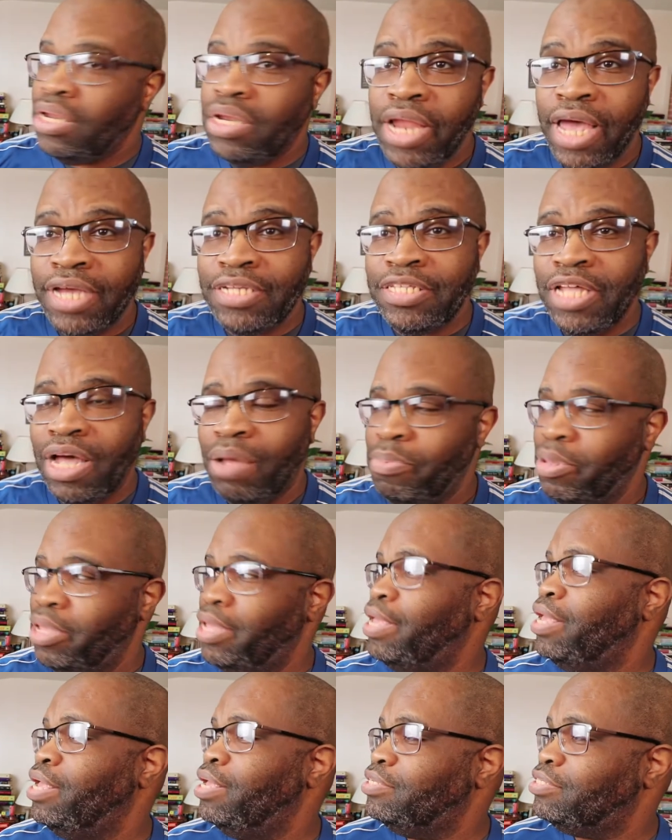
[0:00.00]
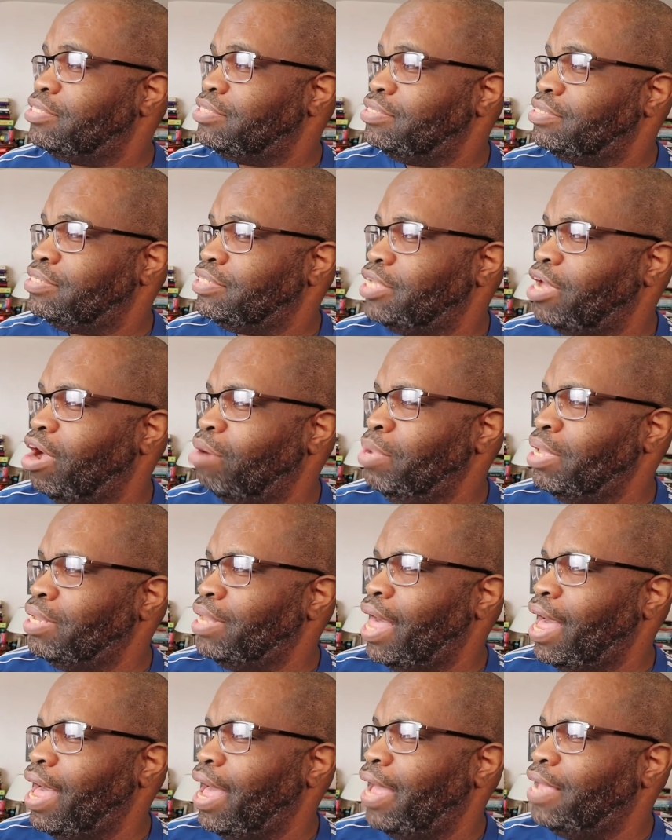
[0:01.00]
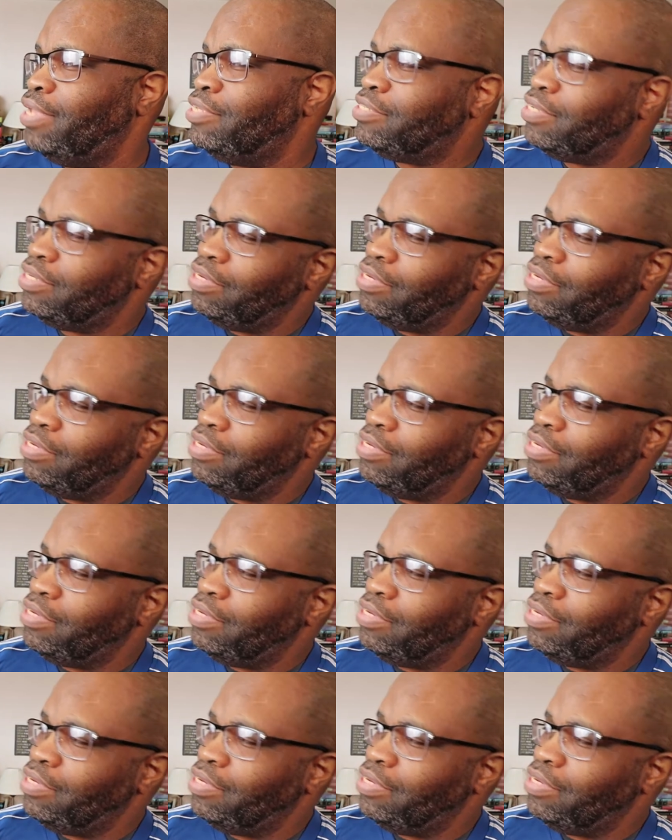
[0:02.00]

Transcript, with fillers: Next up is Tell Me Lies,